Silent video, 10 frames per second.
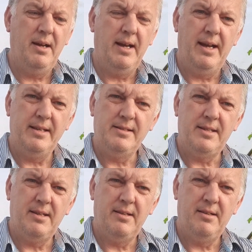and
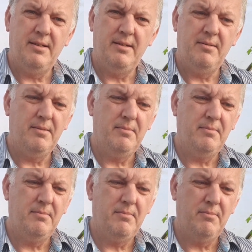
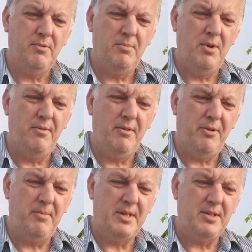remove it
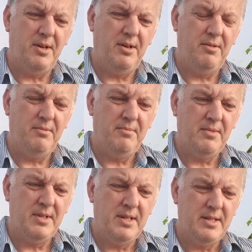from the soil.
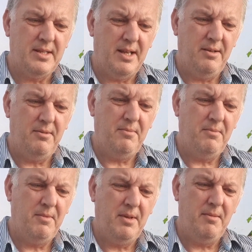So
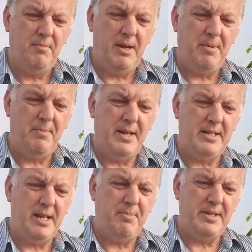maybe a bit
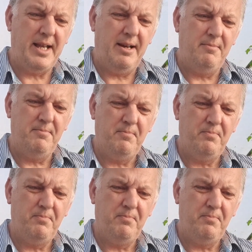deeper down